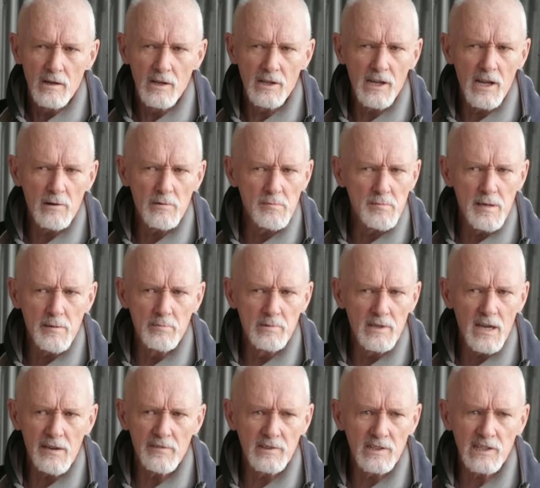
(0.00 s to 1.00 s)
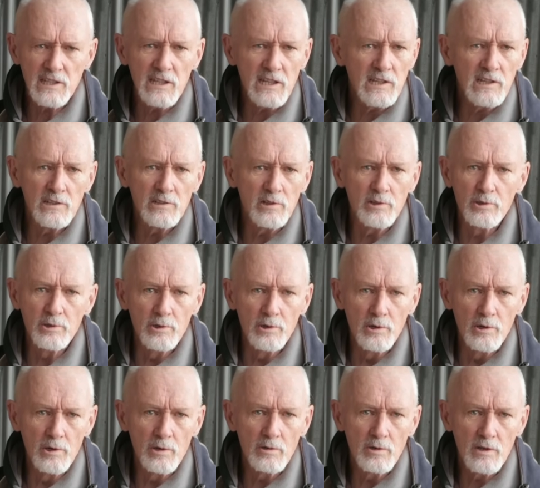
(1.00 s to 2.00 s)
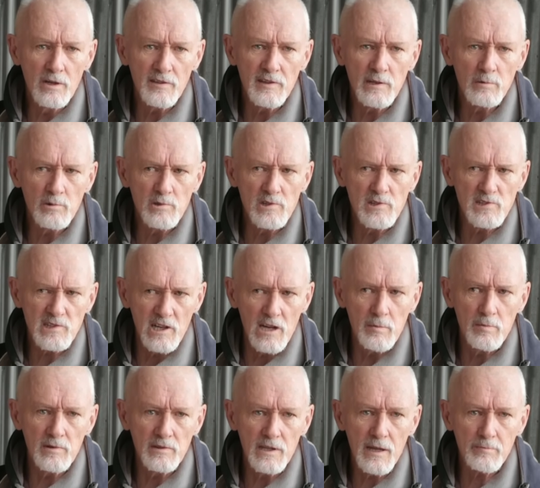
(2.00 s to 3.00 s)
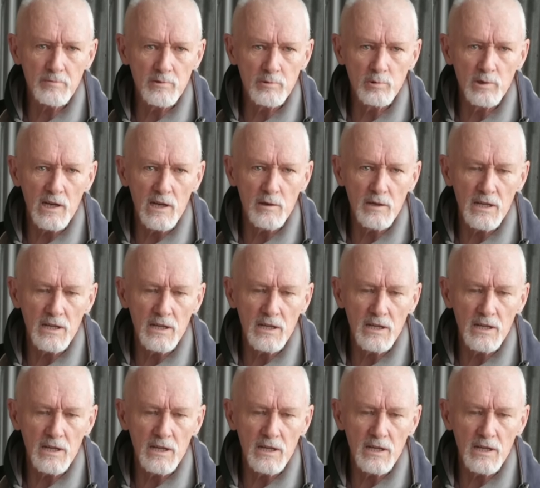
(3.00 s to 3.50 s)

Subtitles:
I don't remember having to kick in a door. I think we just opened up, we